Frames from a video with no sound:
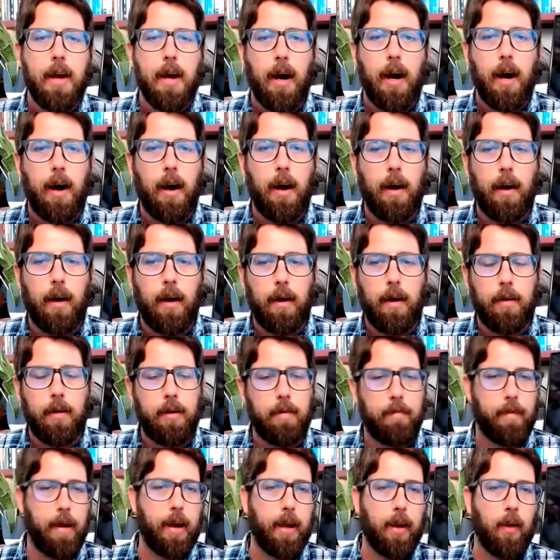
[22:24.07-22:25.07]

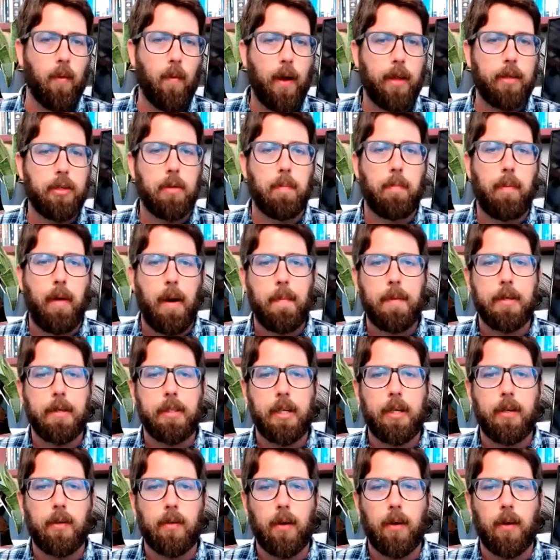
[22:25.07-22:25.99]
defending white supremacy,